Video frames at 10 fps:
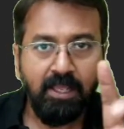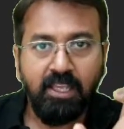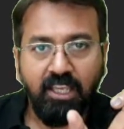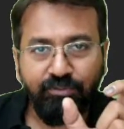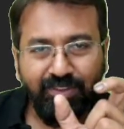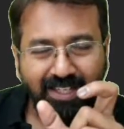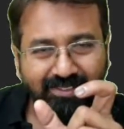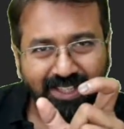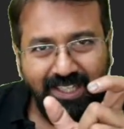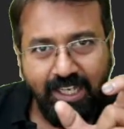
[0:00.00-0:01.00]
If there is
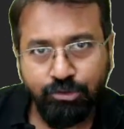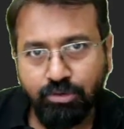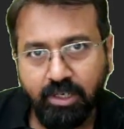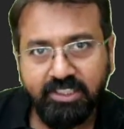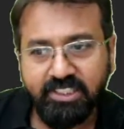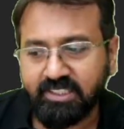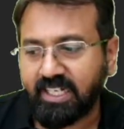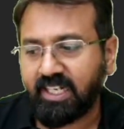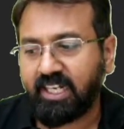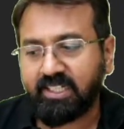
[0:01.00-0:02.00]
any extra digit,
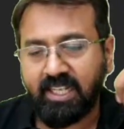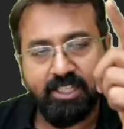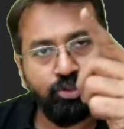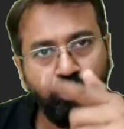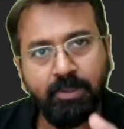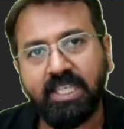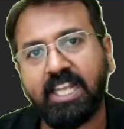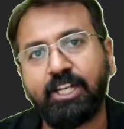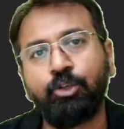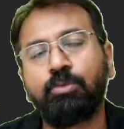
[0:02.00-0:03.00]
then it has to be
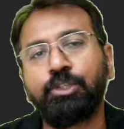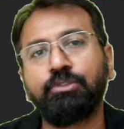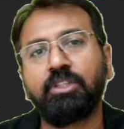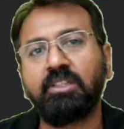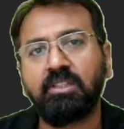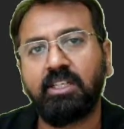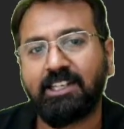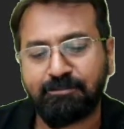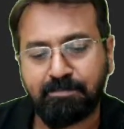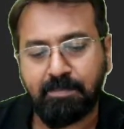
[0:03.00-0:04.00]
carried over to the
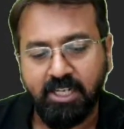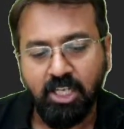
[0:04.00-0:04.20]
left part.